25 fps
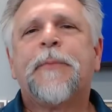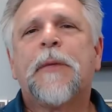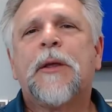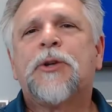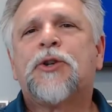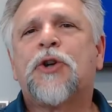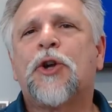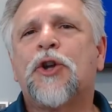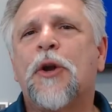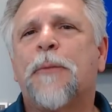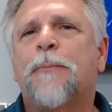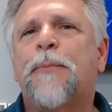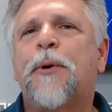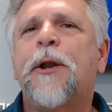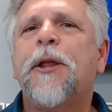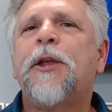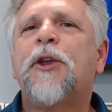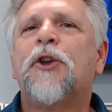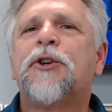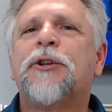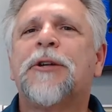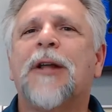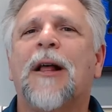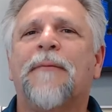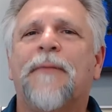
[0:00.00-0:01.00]
So you're putting
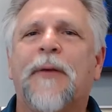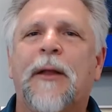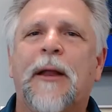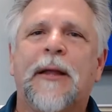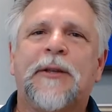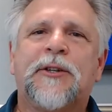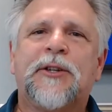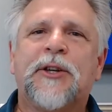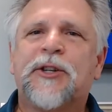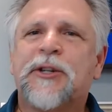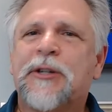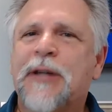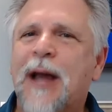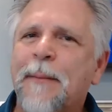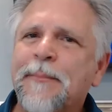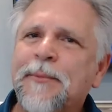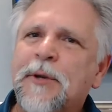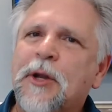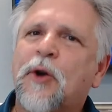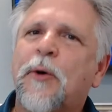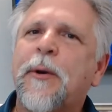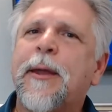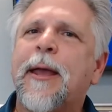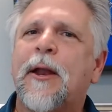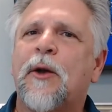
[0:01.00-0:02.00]
yourself at, to some
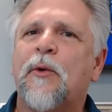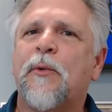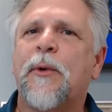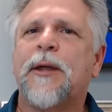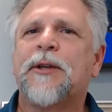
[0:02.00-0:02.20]
degree at